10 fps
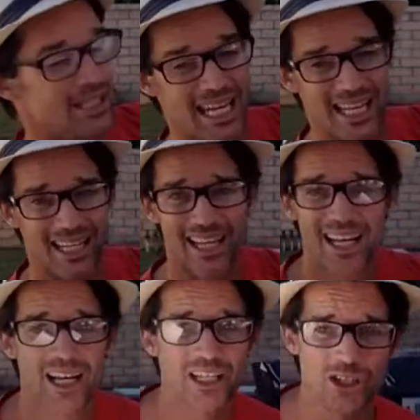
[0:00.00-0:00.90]
10.
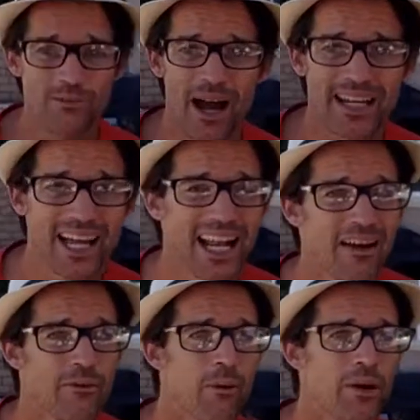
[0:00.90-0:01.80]
You might not have
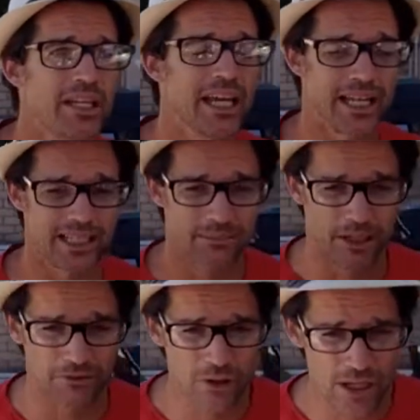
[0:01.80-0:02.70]
a point yet, but
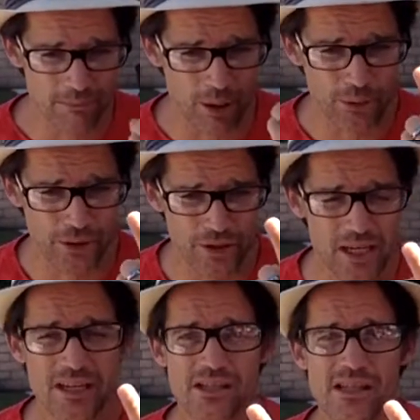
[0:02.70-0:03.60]
if you get both of
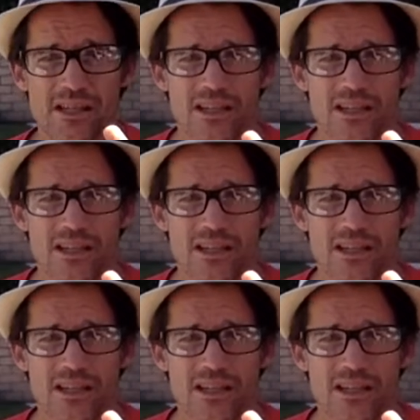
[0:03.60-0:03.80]
these